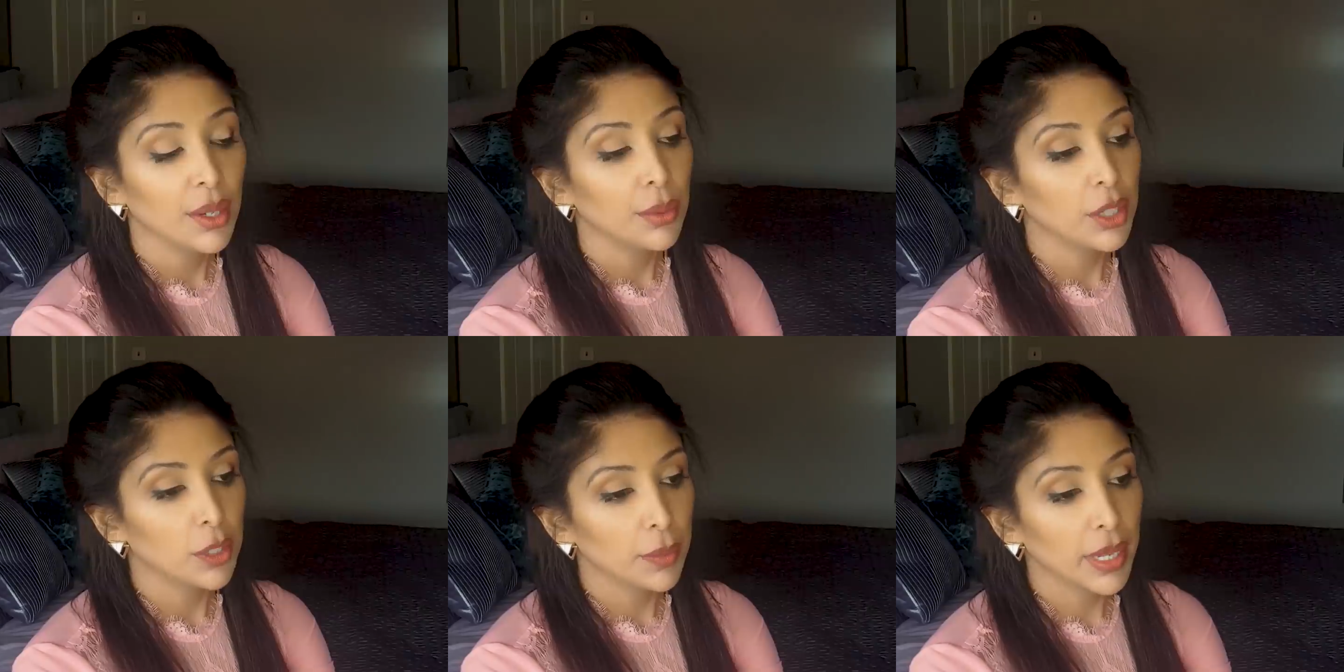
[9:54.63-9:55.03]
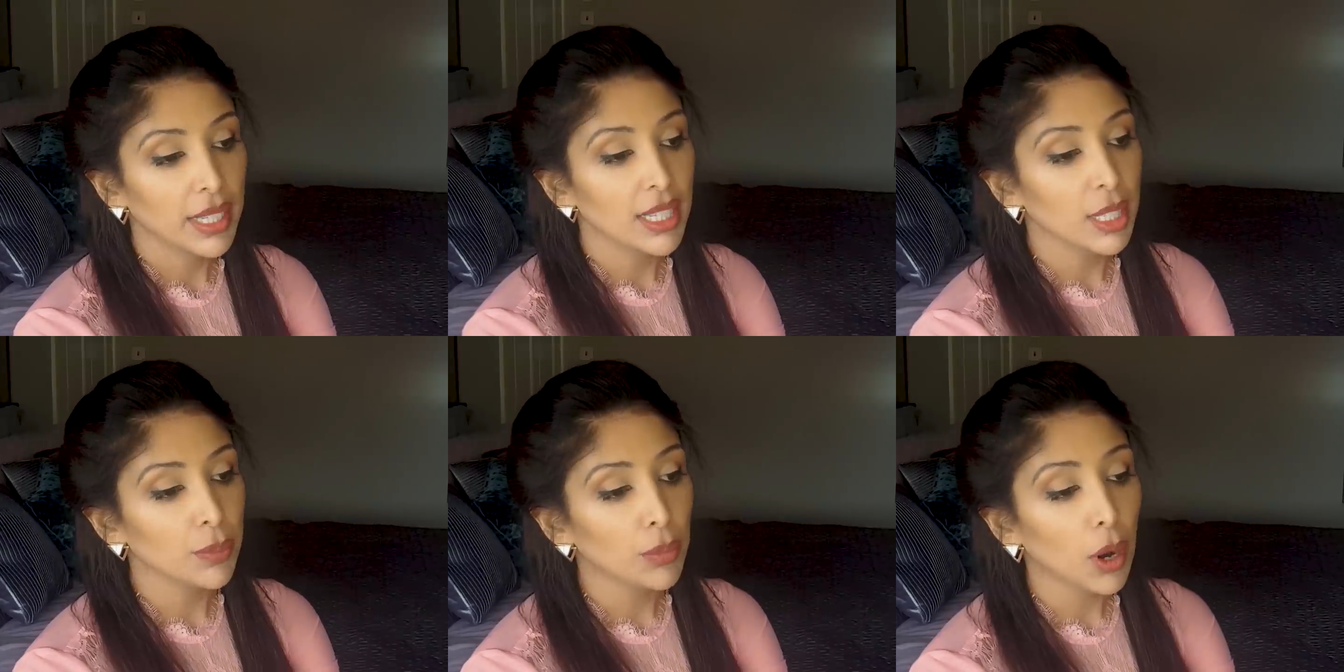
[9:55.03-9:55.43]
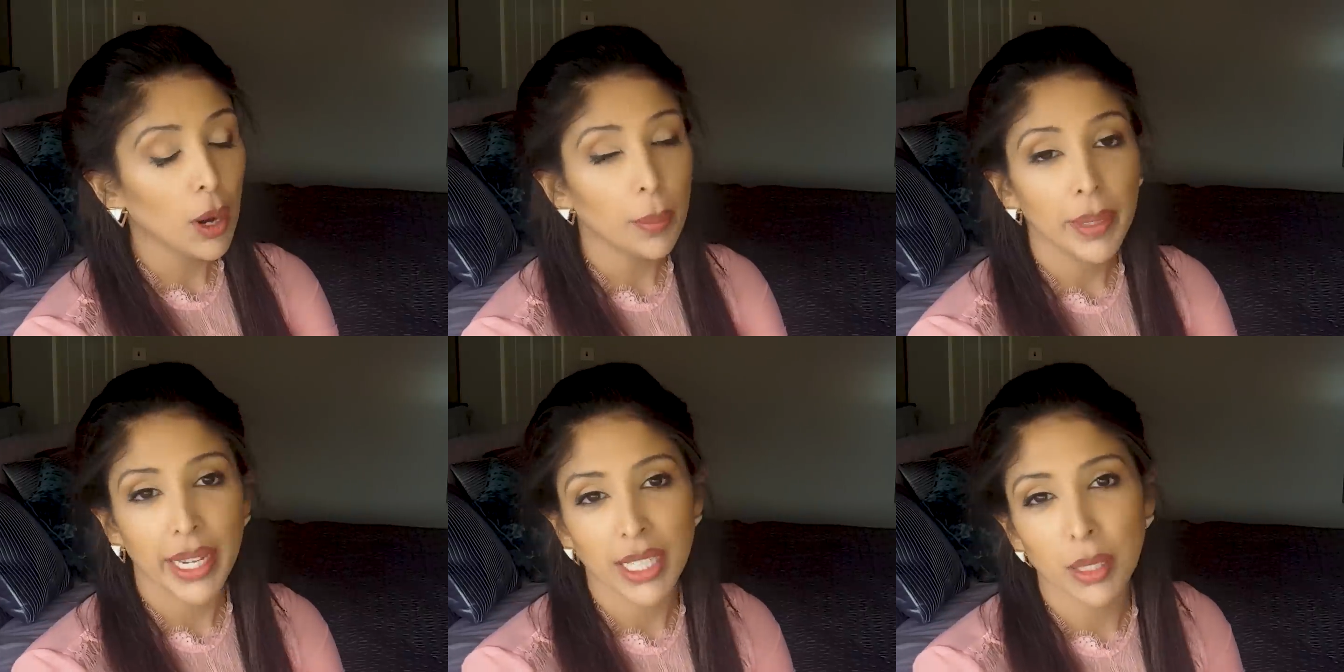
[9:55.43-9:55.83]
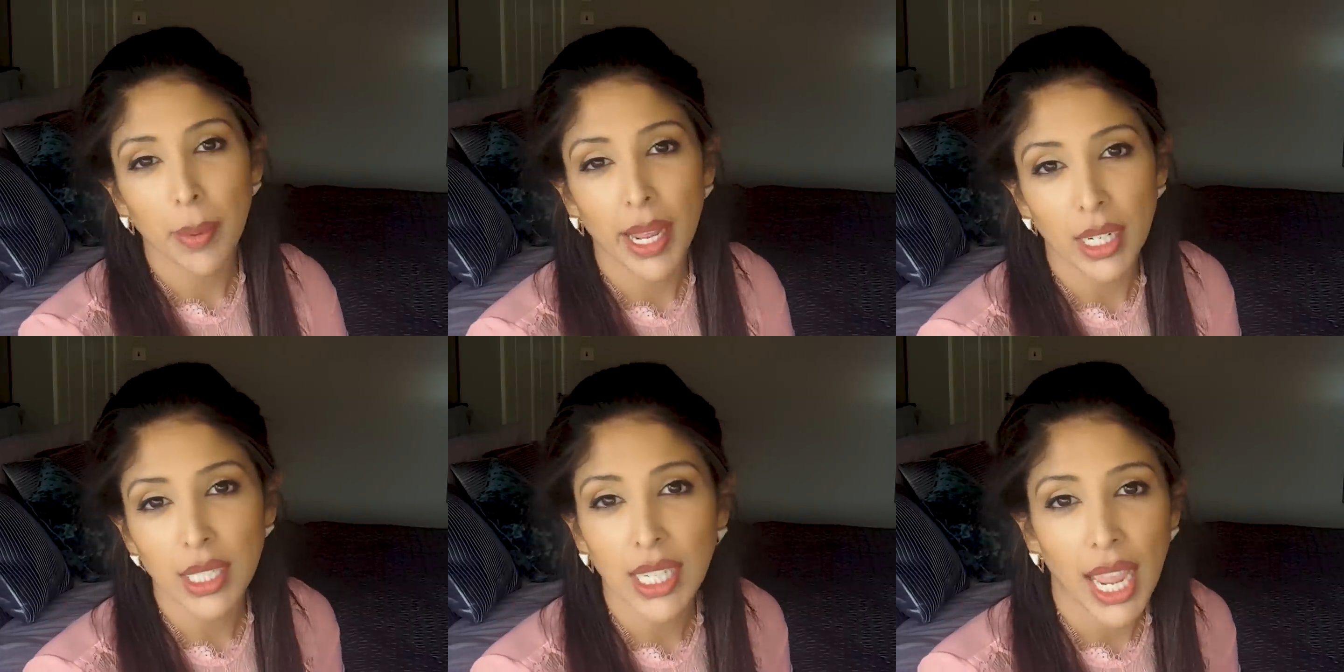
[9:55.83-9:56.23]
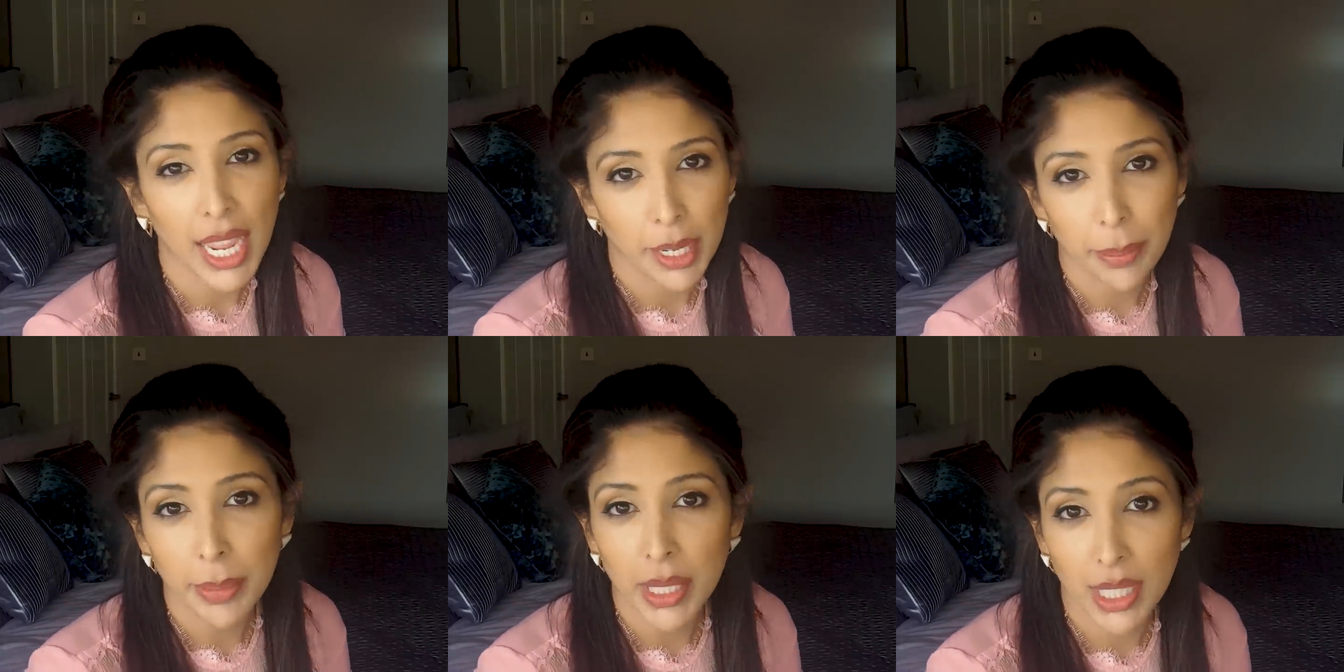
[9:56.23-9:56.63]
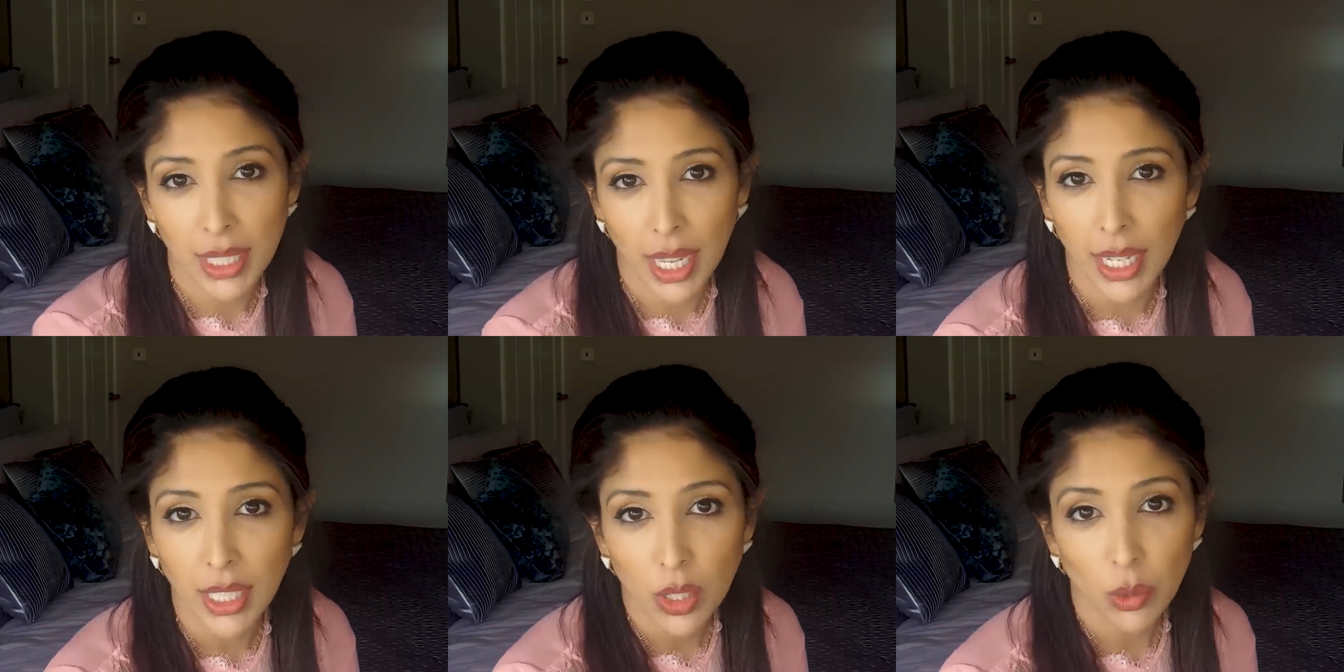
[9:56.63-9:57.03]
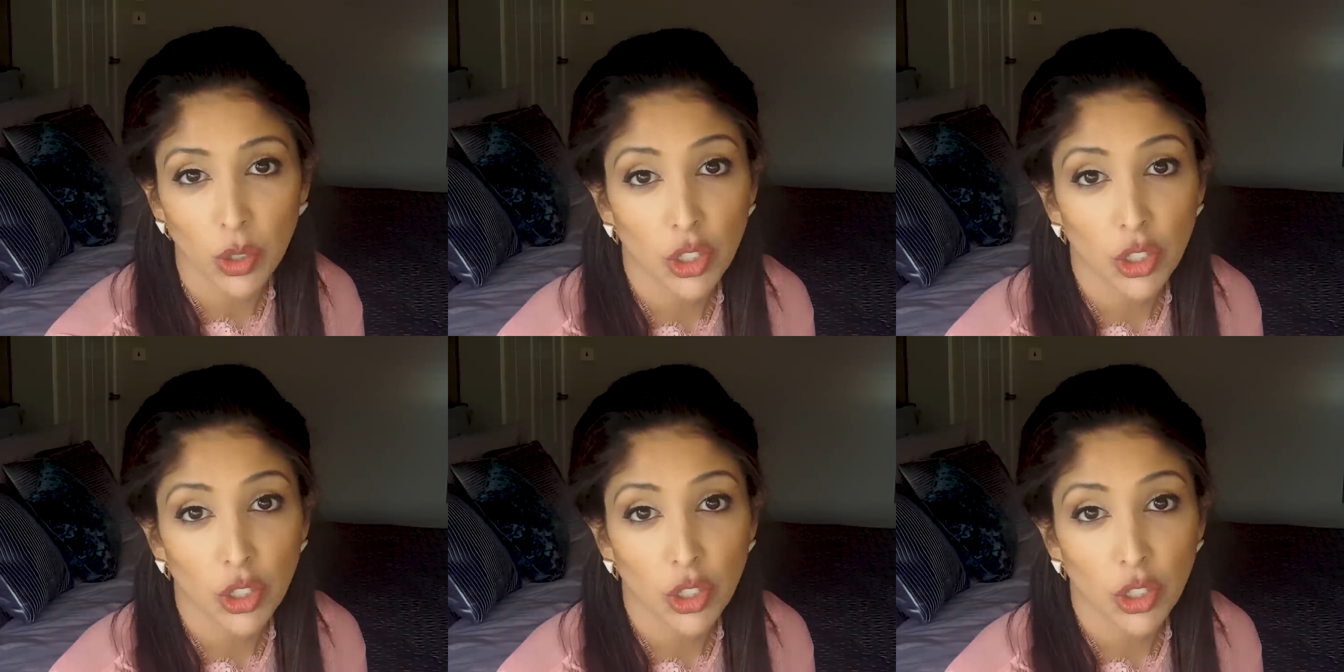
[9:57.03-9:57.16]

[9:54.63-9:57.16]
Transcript: which means it's probably at about 10%,